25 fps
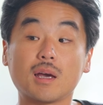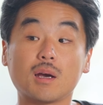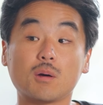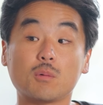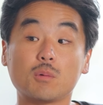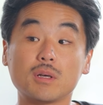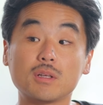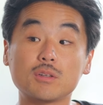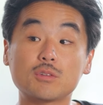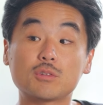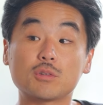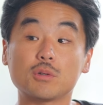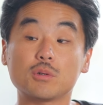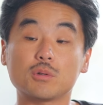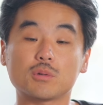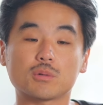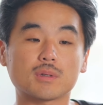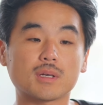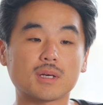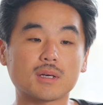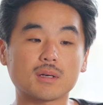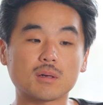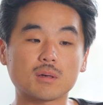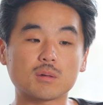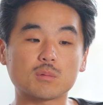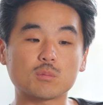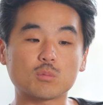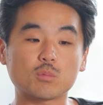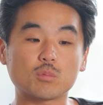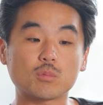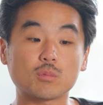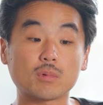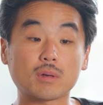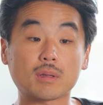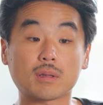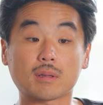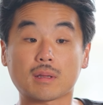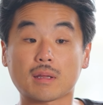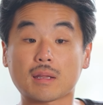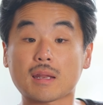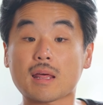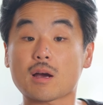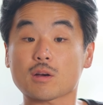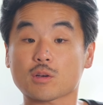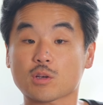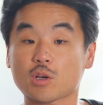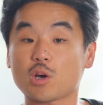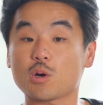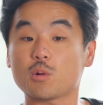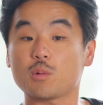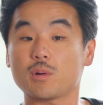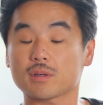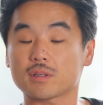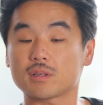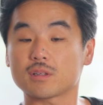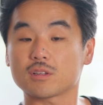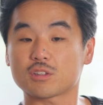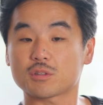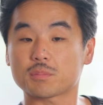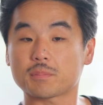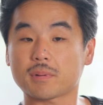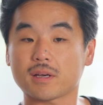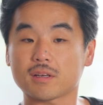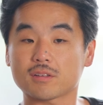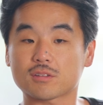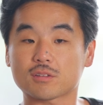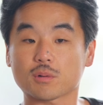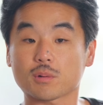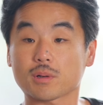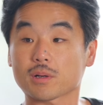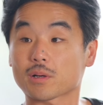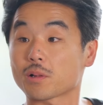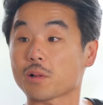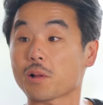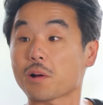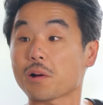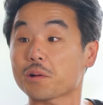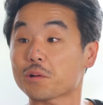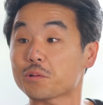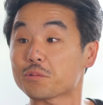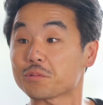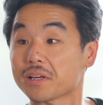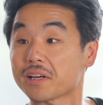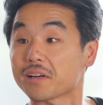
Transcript: Yeah, we do. Yeah, and our co-working space are a client of